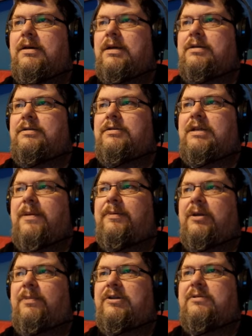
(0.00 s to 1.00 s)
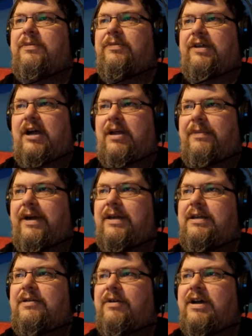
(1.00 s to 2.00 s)
As you step on the bottom of the Iron
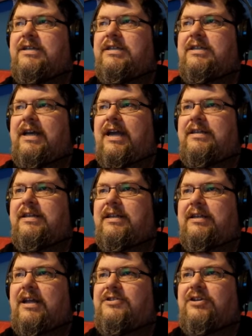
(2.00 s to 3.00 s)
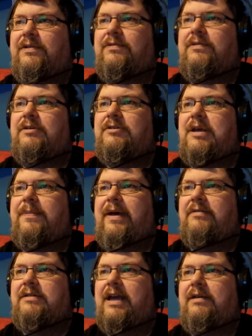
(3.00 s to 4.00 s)
Maiden, it rises again to the dungeon. You step
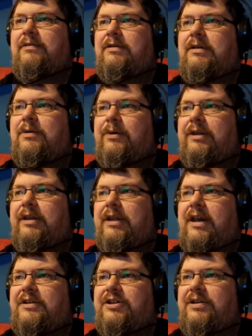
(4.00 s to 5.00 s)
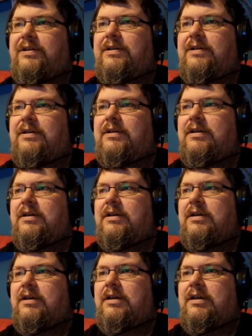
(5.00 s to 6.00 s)
out again. You're in the dungeon.
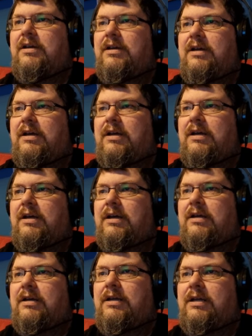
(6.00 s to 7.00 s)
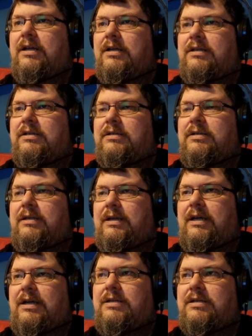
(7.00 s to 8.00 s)
Uh, head to the
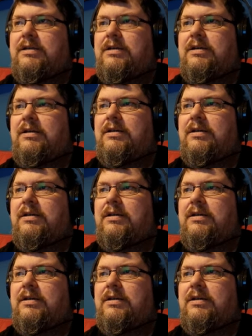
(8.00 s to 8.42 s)
east.